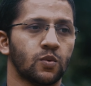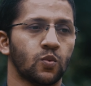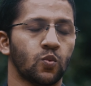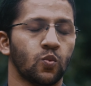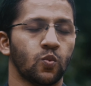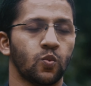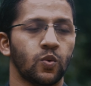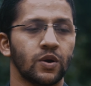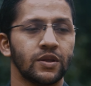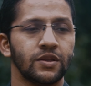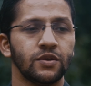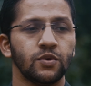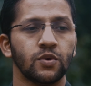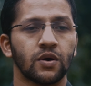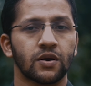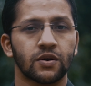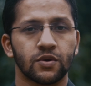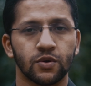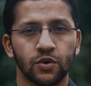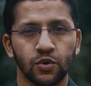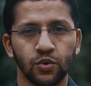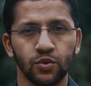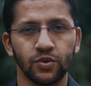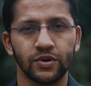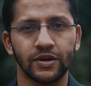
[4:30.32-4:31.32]
when you are
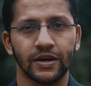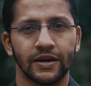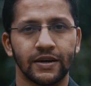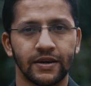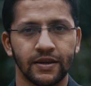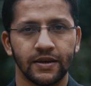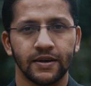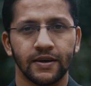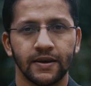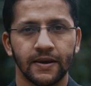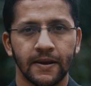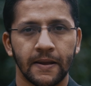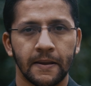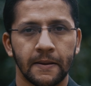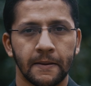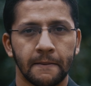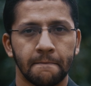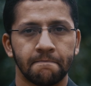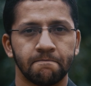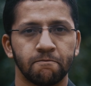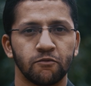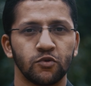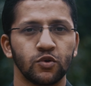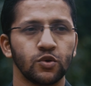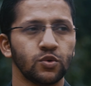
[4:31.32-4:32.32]
rooted,
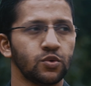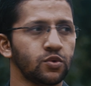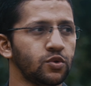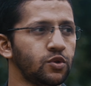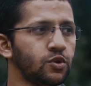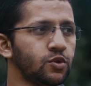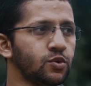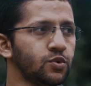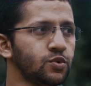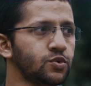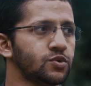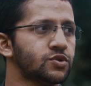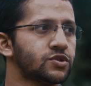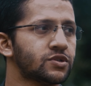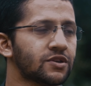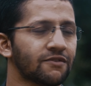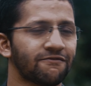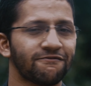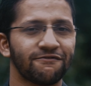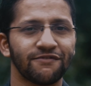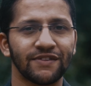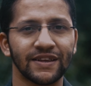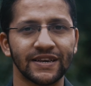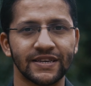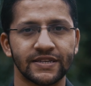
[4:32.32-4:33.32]
you lose the
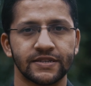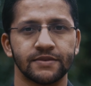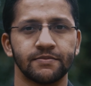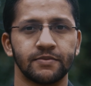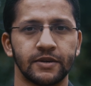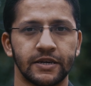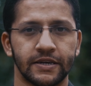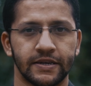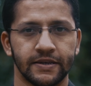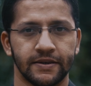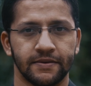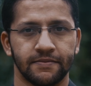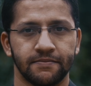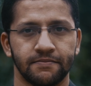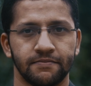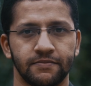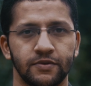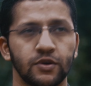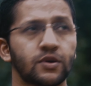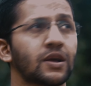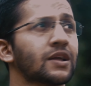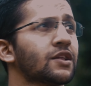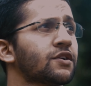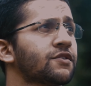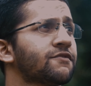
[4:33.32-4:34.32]
flexibility.
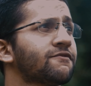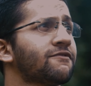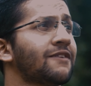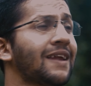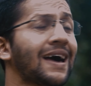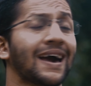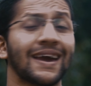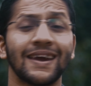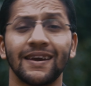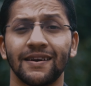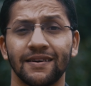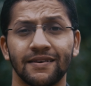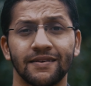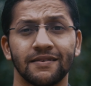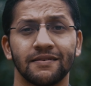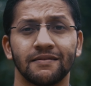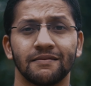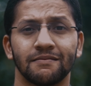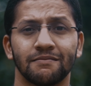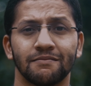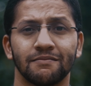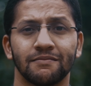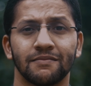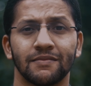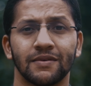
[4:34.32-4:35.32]
You cannot fly.
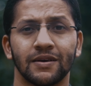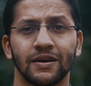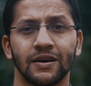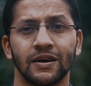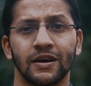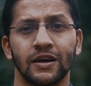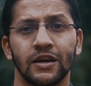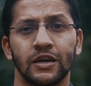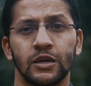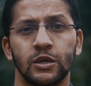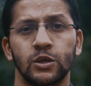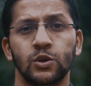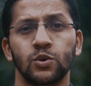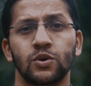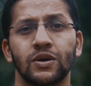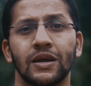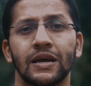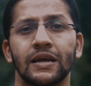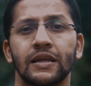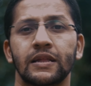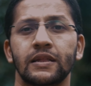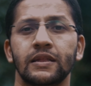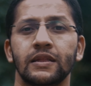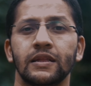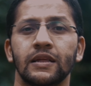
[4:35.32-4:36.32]
You
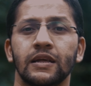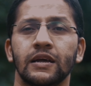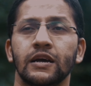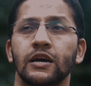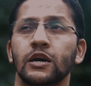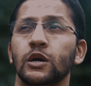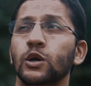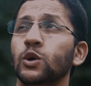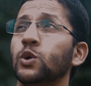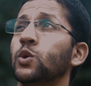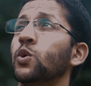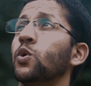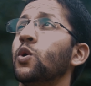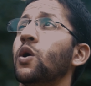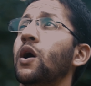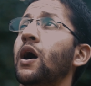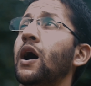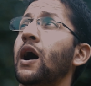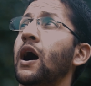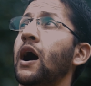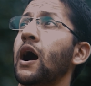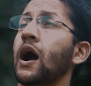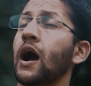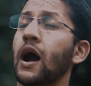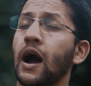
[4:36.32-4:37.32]
can go
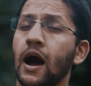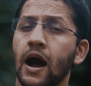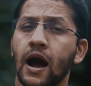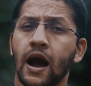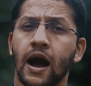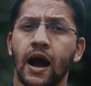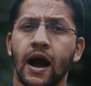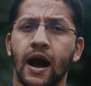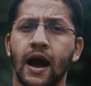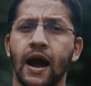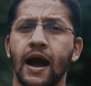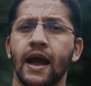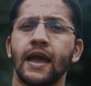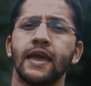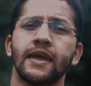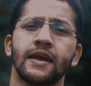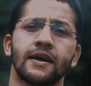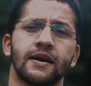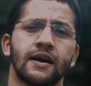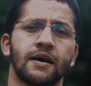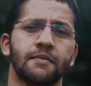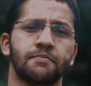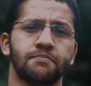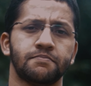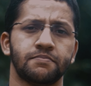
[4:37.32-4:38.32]
high
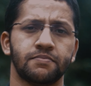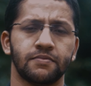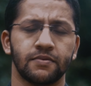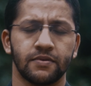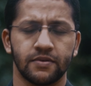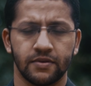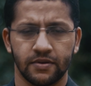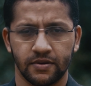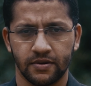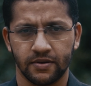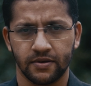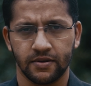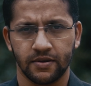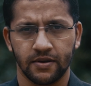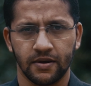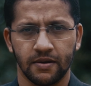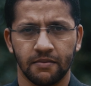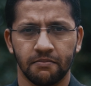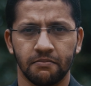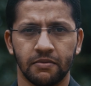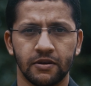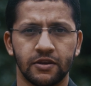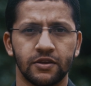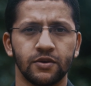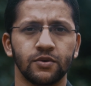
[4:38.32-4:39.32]
up,
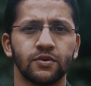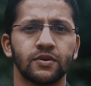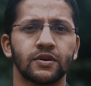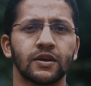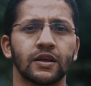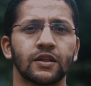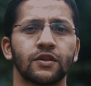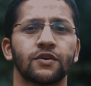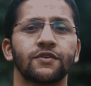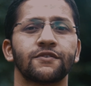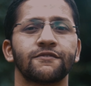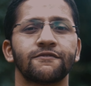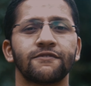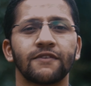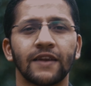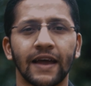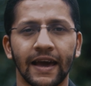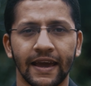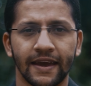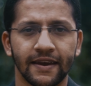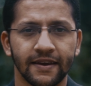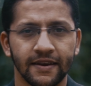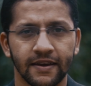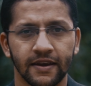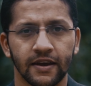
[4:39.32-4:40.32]
but you cannot fly.
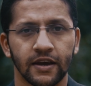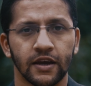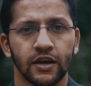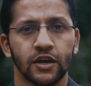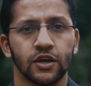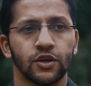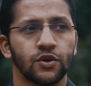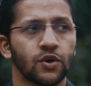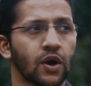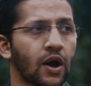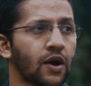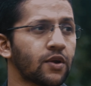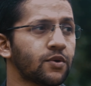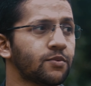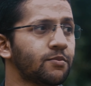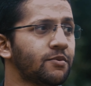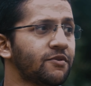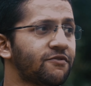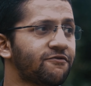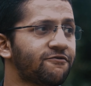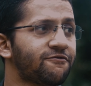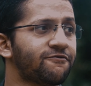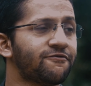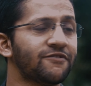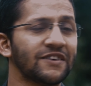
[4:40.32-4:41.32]
You have to be
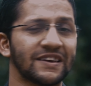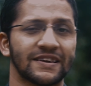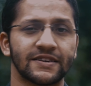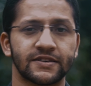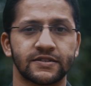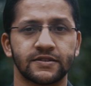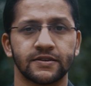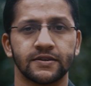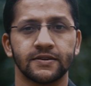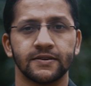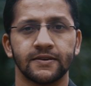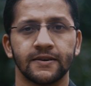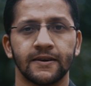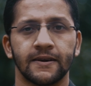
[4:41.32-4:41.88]
fixed.